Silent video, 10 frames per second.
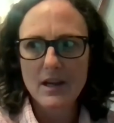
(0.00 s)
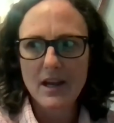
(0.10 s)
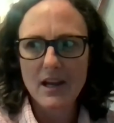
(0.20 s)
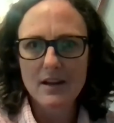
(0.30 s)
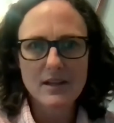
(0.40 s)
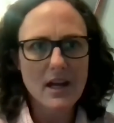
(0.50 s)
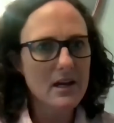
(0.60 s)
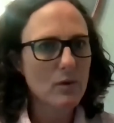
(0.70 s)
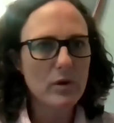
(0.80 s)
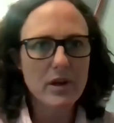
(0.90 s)

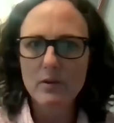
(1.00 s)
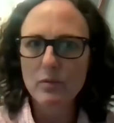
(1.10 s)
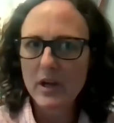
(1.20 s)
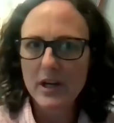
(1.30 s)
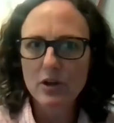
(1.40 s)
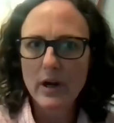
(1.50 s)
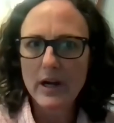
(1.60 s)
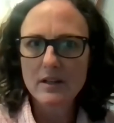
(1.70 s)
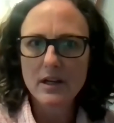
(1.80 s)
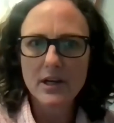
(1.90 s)
we got a
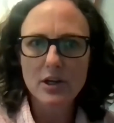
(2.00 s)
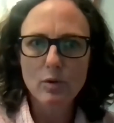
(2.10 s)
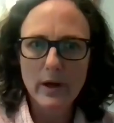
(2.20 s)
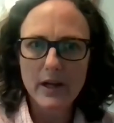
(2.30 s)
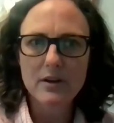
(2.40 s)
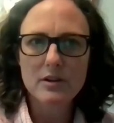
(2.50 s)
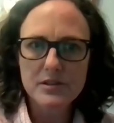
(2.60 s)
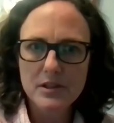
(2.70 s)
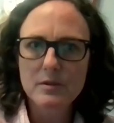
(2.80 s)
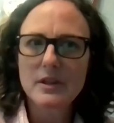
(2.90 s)
great grant
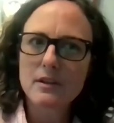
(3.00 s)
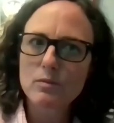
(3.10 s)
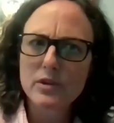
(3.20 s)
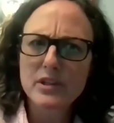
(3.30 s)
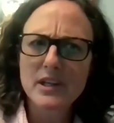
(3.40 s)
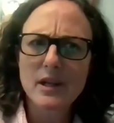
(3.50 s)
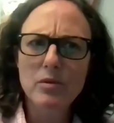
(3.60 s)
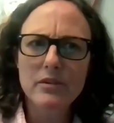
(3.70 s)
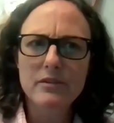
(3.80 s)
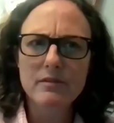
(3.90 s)
also that really
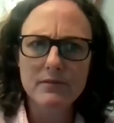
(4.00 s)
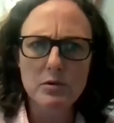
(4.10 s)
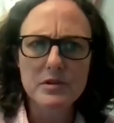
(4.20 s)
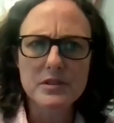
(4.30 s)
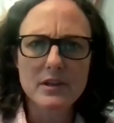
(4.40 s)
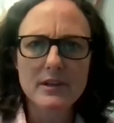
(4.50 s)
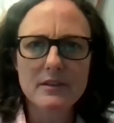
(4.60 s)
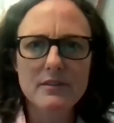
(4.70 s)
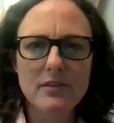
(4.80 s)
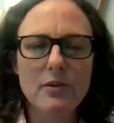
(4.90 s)
enabled us to focus on
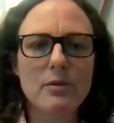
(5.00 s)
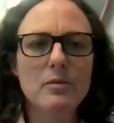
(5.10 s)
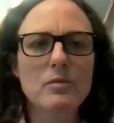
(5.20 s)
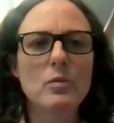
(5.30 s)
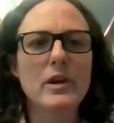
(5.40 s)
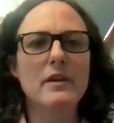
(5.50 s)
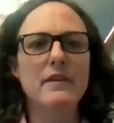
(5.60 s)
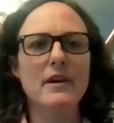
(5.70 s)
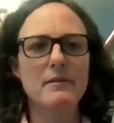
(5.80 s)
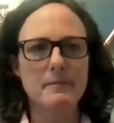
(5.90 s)
it. So we
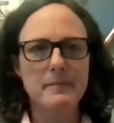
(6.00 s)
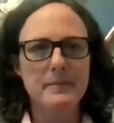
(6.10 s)
needed that.